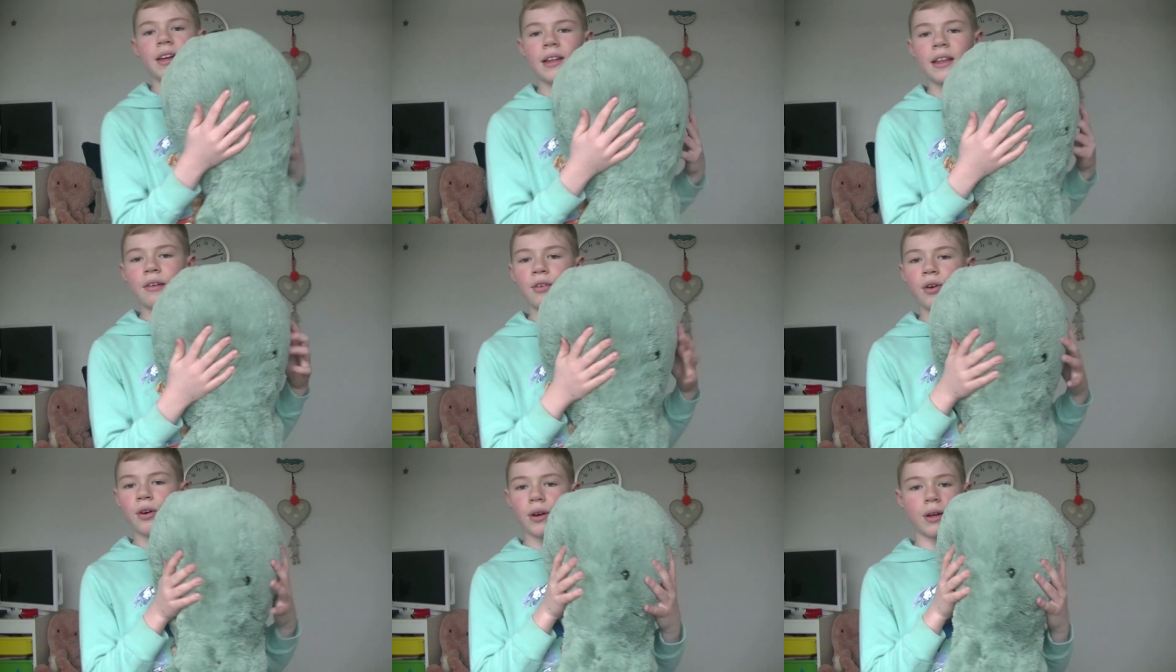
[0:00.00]
they've
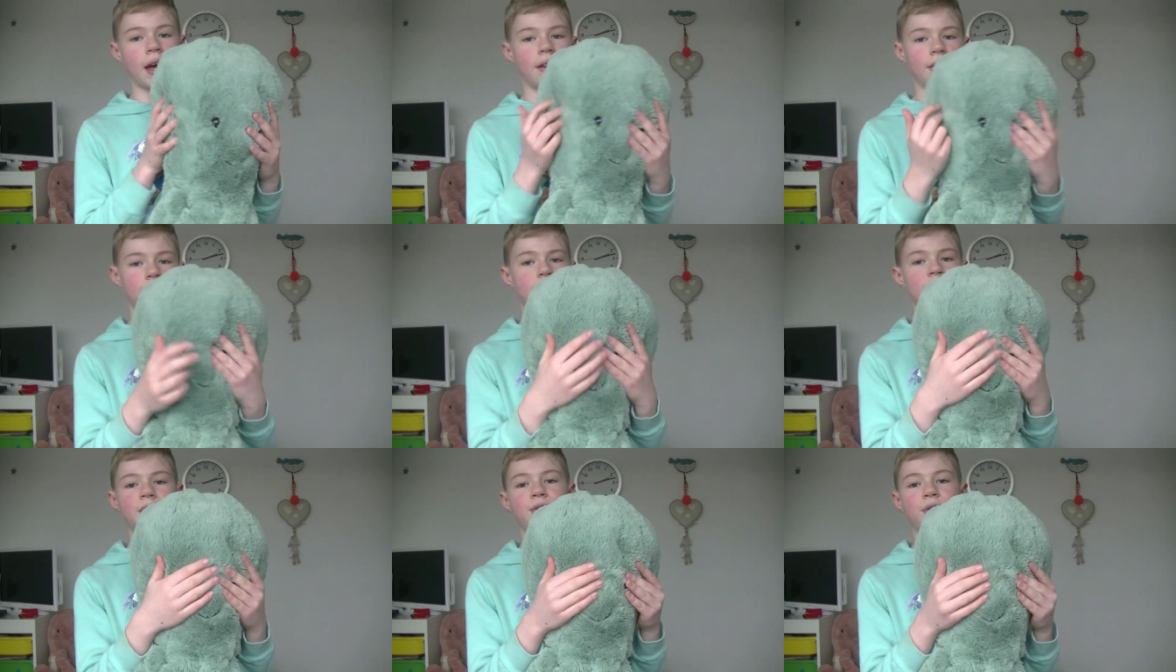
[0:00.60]
got again the
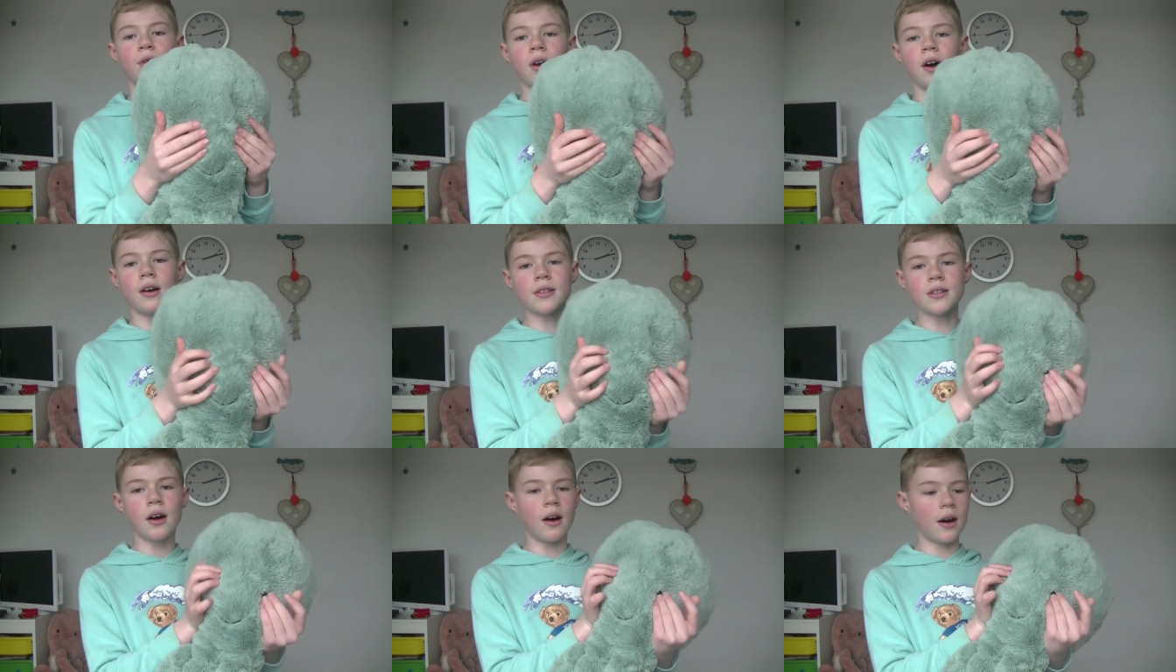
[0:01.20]
beautiful
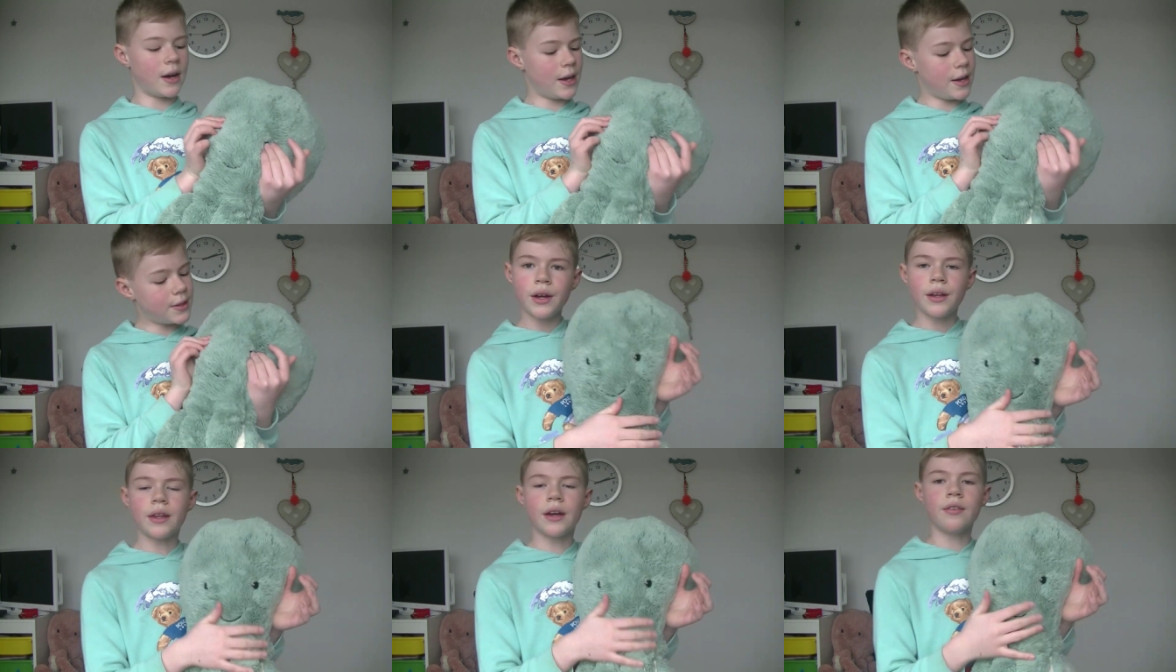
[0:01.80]
glass eyes.
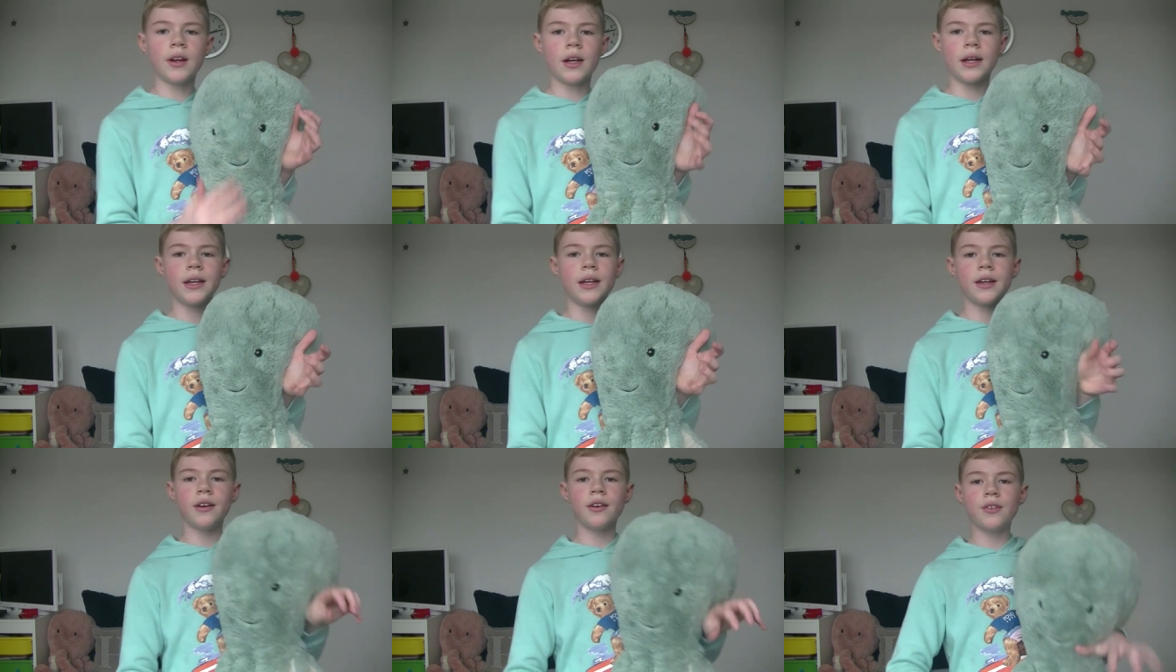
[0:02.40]
They're really
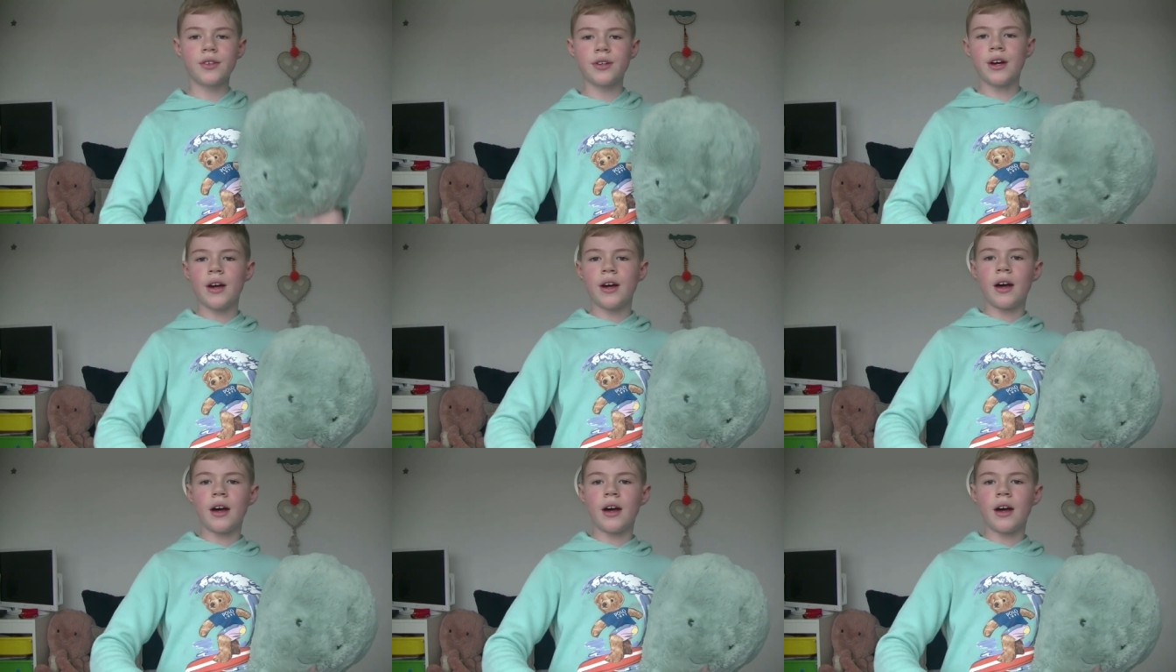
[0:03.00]
cute.